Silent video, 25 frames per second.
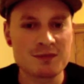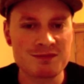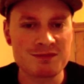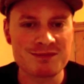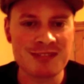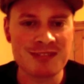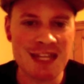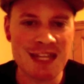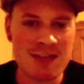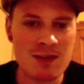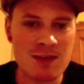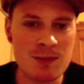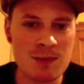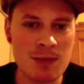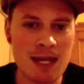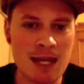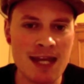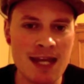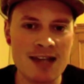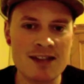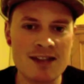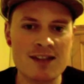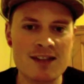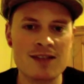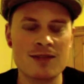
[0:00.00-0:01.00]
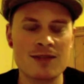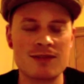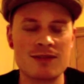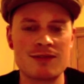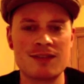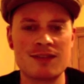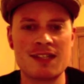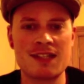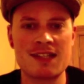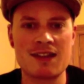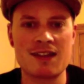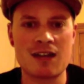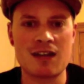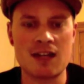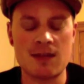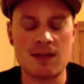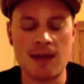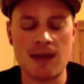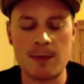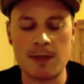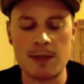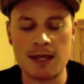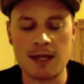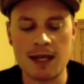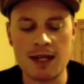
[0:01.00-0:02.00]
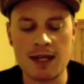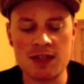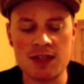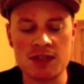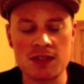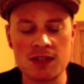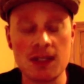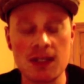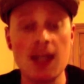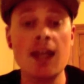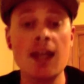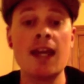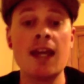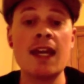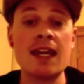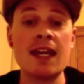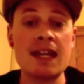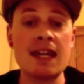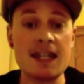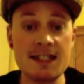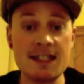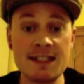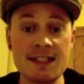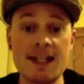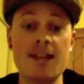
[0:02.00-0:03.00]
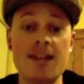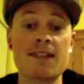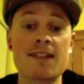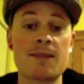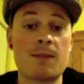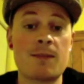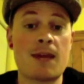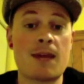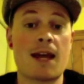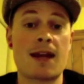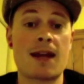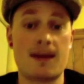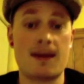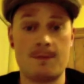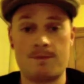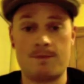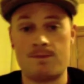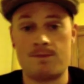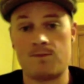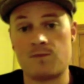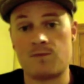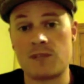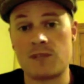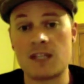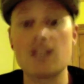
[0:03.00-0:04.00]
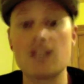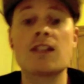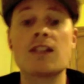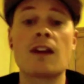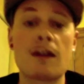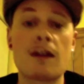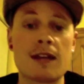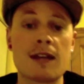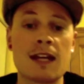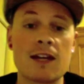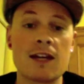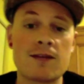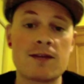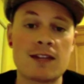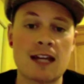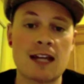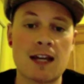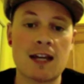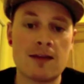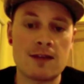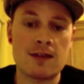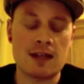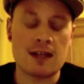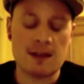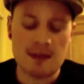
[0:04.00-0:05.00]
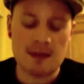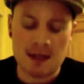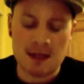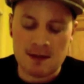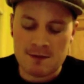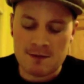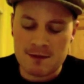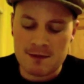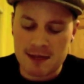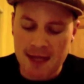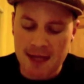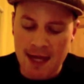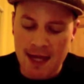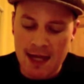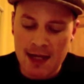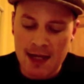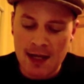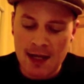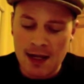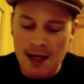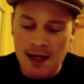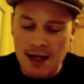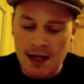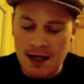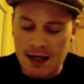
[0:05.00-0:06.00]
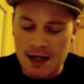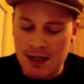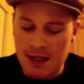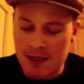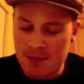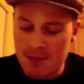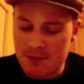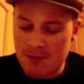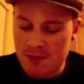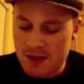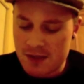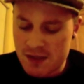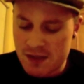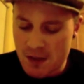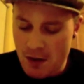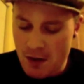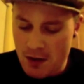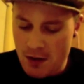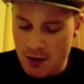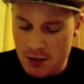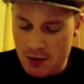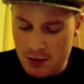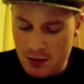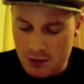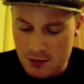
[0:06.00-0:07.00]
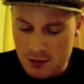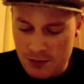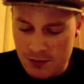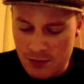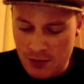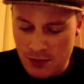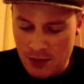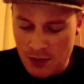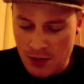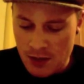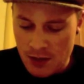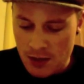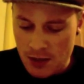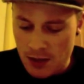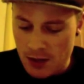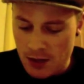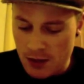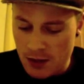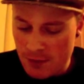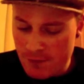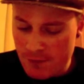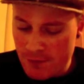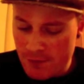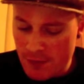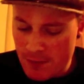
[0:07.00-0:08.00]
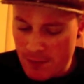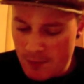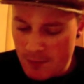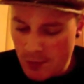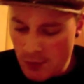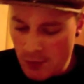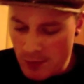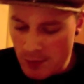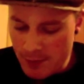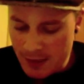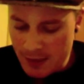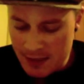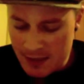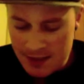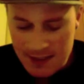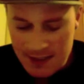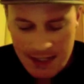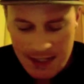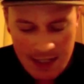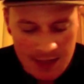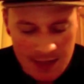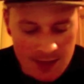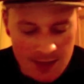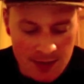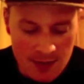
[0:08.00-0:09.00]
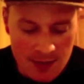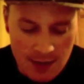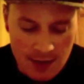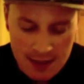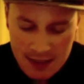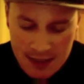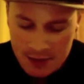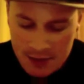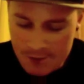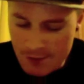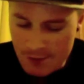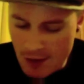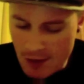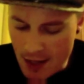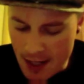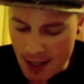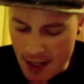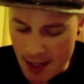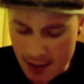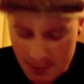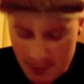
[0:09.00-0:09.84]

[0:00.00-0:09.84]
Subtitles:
leaving blanks on this kind of application. It doesn't matter. You don't have to have anything for that. For employment intended, I did write